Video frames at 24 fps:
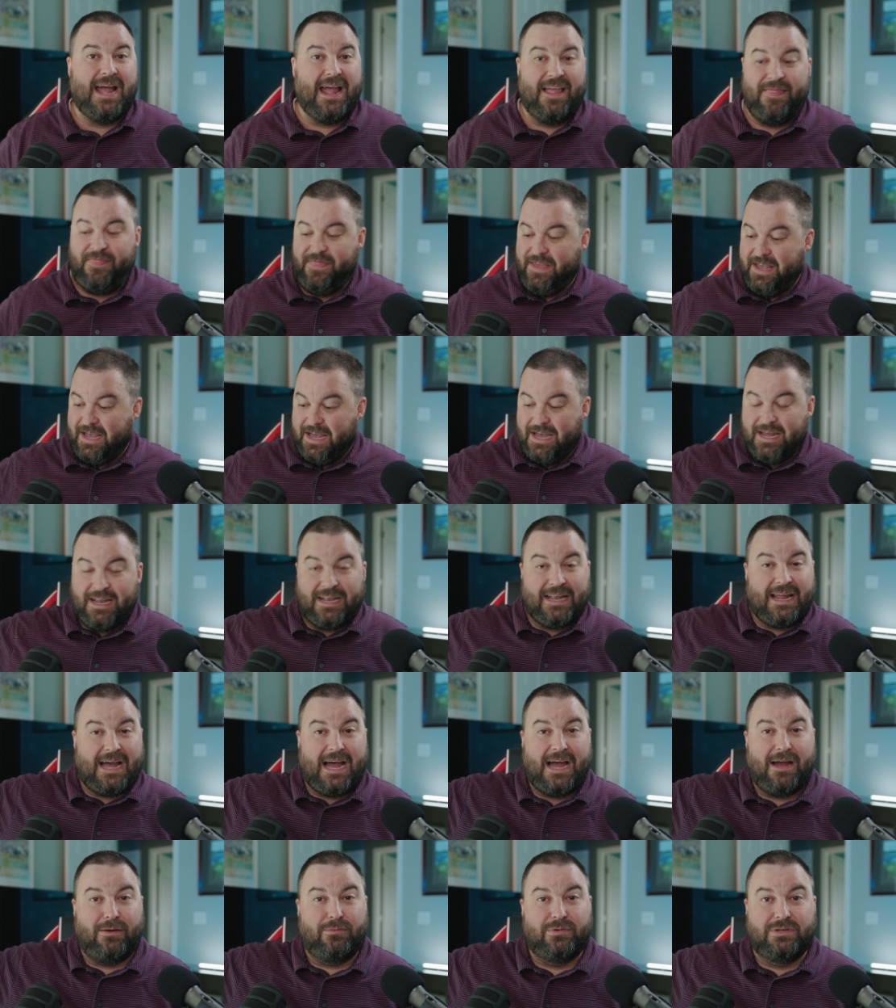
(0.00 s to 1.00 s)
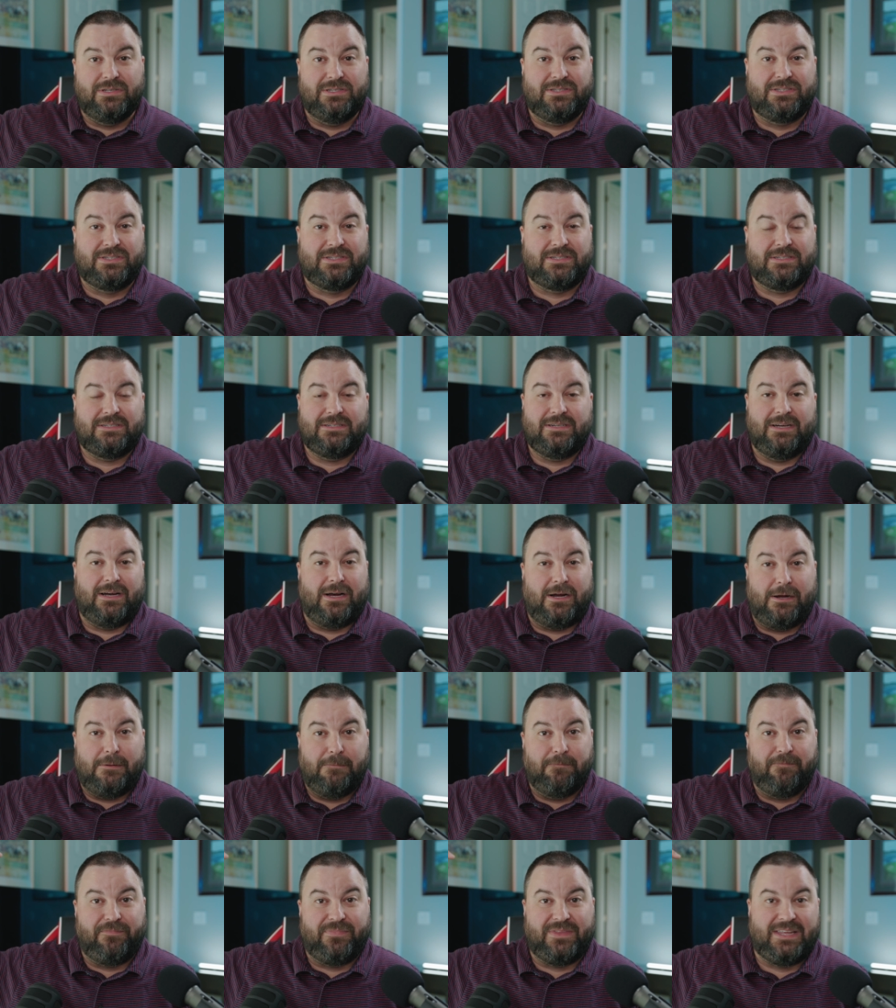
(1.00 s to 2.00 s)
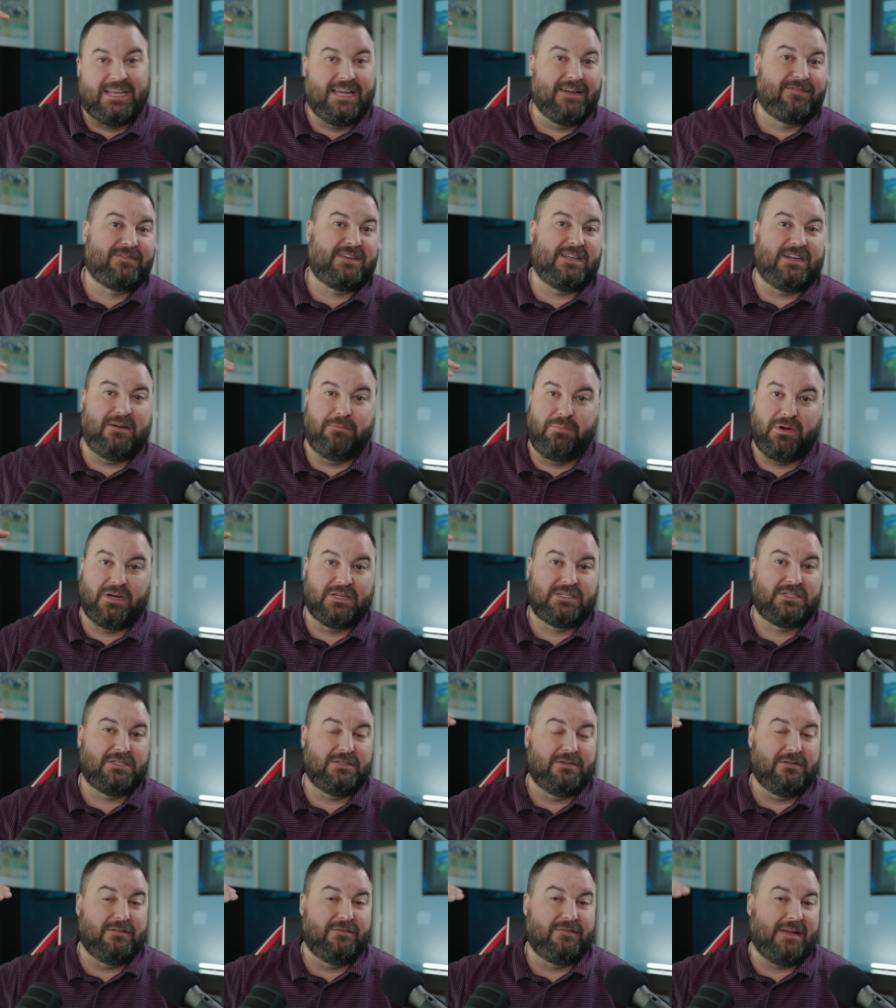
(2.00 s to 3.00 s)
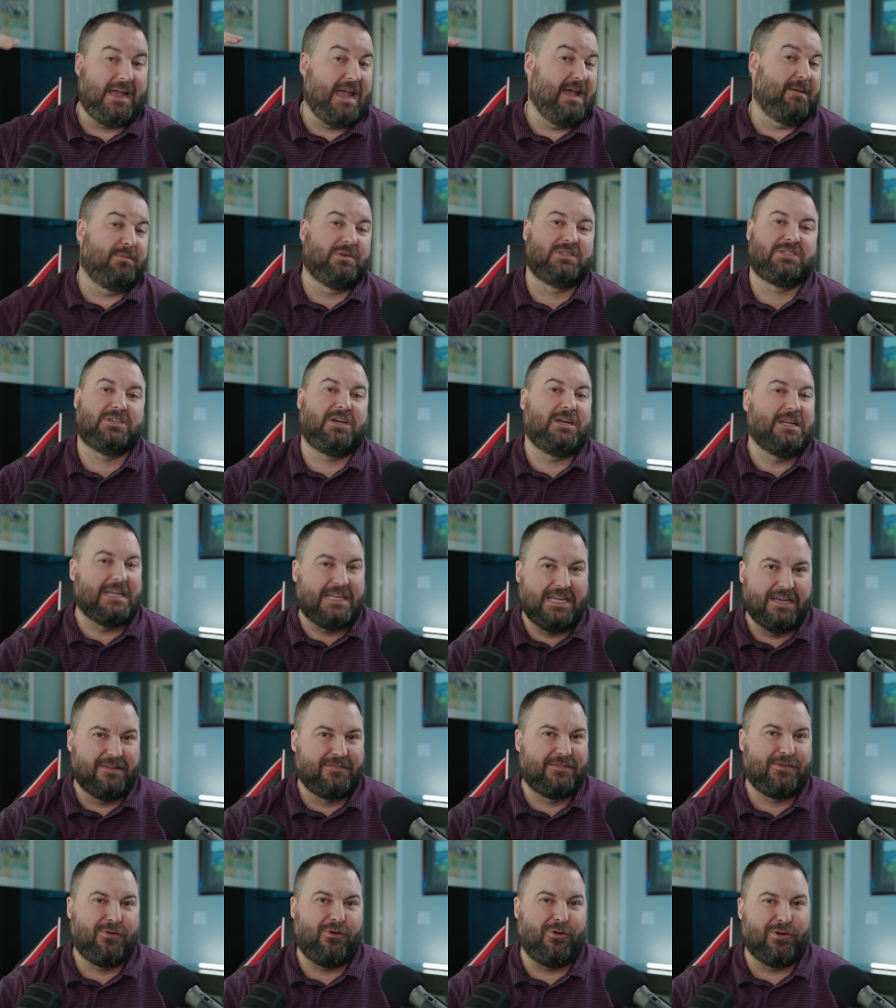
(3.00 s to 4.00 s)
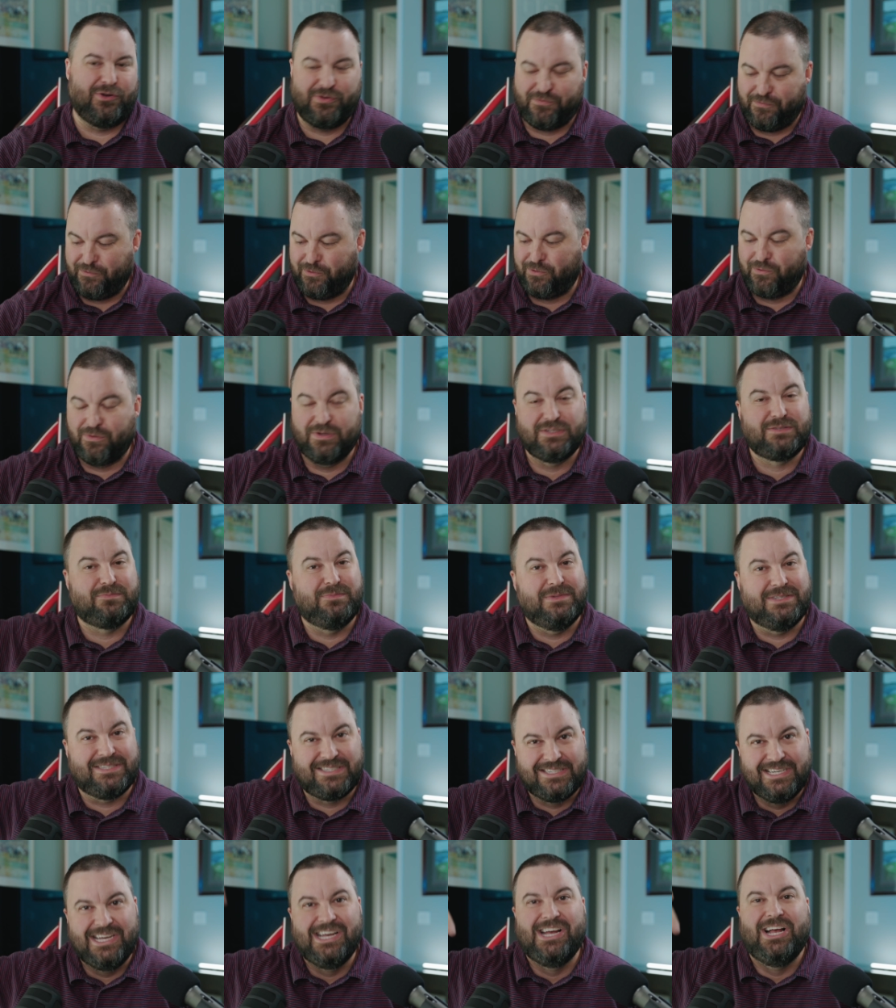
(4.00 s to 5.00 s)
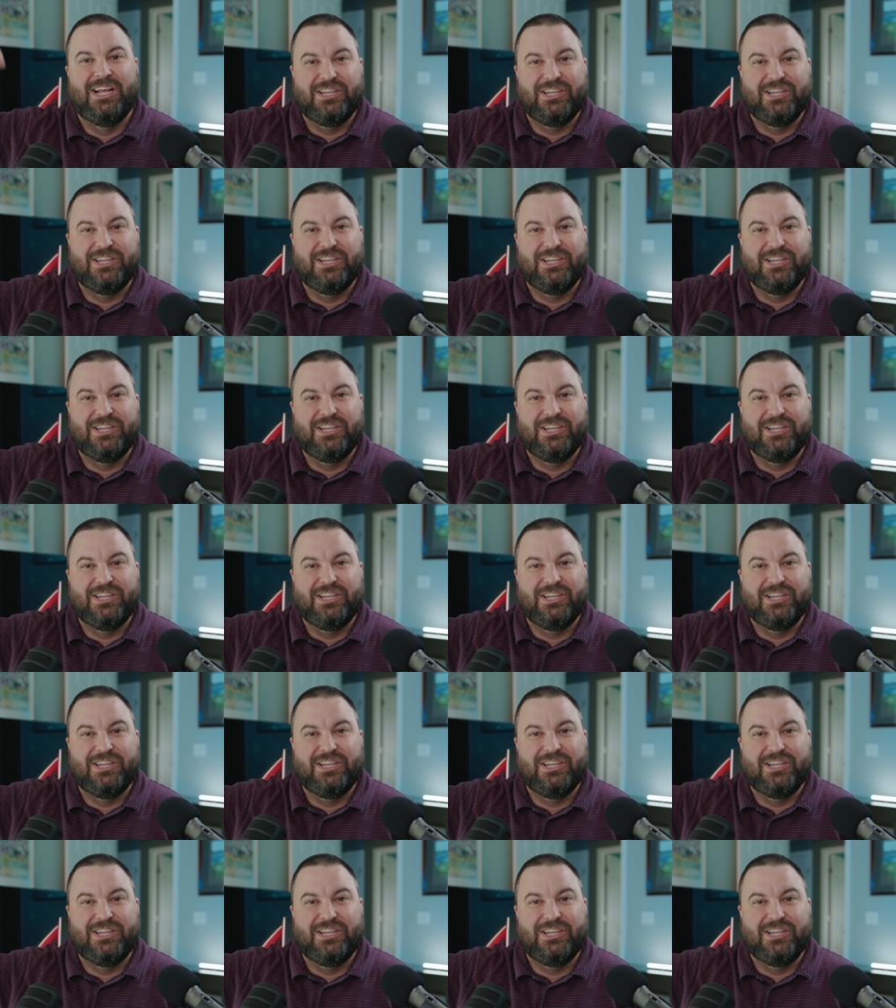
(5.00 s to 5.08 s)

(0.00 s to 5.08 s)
And then I was um, gifted a bunch of Amazon gift cards for Christmas,